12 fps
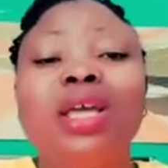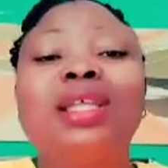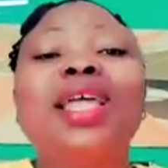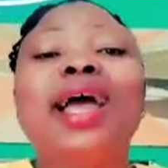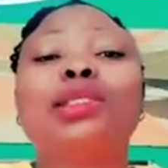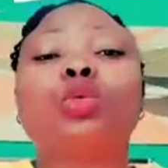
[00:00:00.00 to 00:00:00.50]

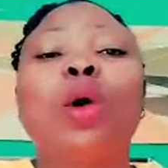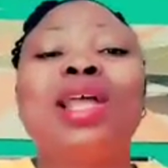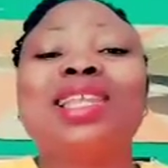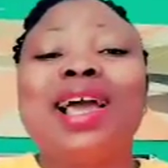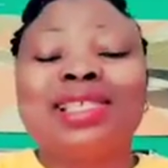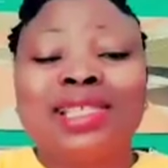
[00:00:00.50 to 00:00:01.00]
That is why
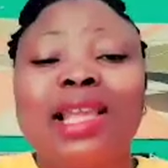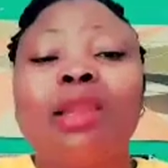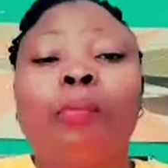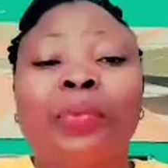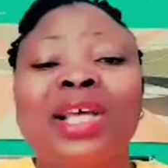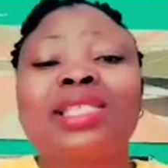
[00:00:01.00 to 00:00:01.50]
they are
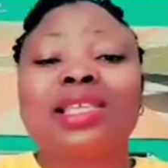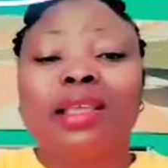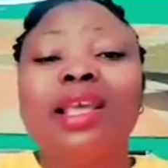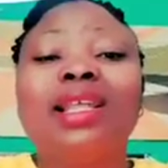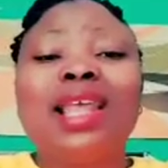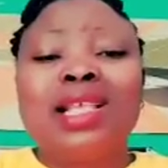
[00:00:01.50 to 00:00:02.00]

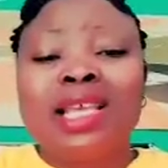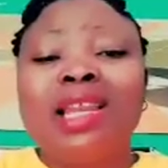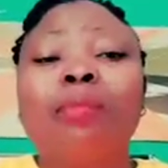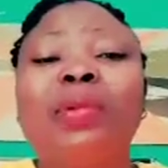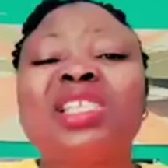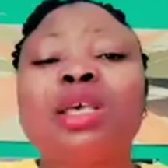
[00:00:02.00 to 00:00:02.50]
celebrating. They are
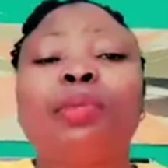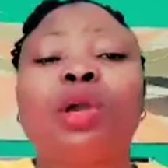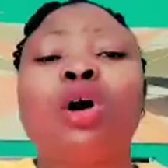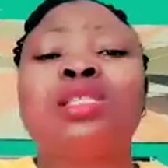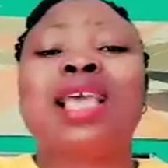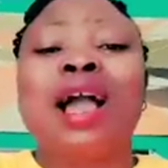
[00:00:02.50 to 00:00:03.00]
celebrating
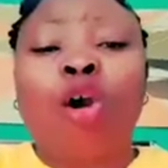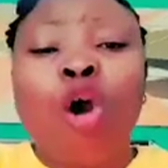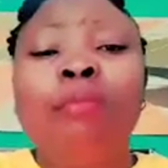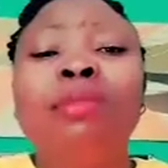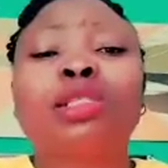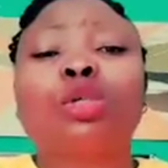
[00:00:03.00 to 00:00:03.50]
because they are
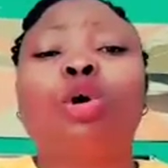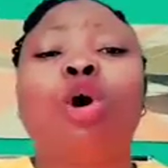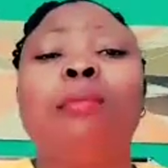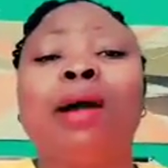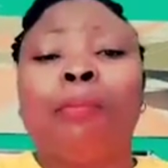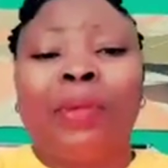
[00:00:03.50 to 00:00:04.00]
coming to
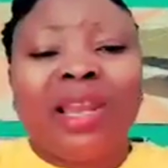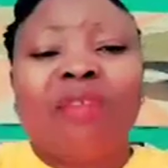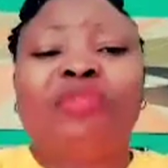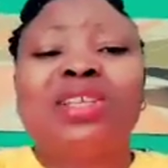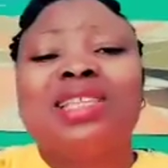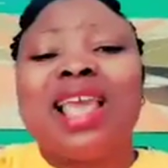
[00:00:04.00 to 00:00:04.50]
come and
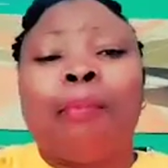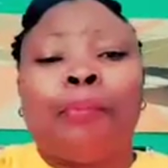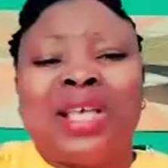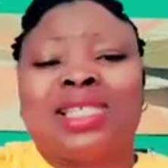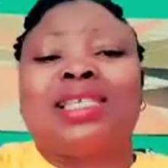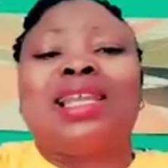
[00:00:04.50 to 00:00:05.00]
benefit their
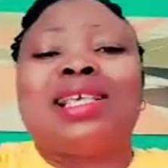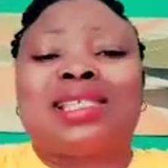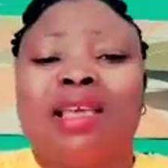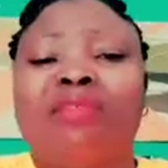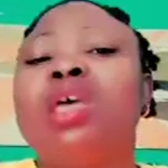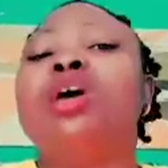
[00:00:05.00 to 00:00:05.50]
personal
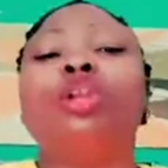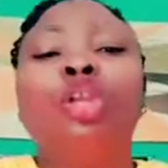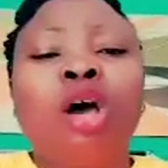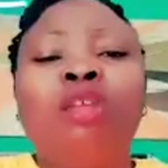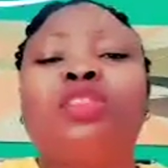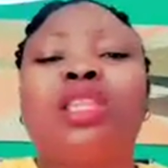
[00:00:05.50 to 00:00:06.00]
self,
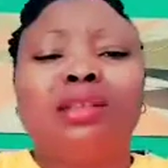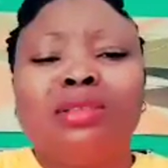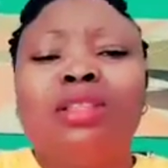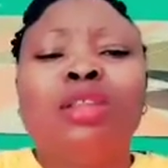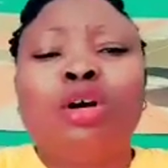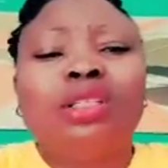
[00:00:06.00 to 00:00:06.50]
not
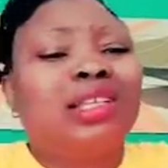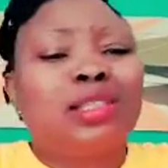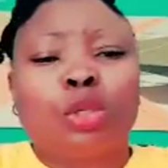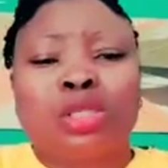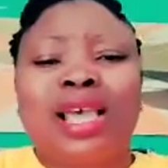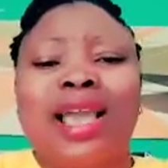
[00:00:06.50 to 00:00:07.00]
the
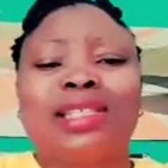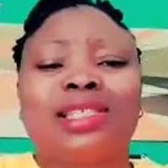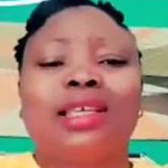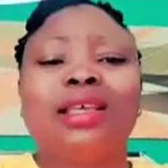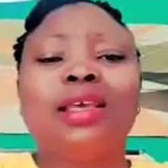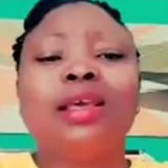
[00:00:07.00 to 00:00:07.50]
society.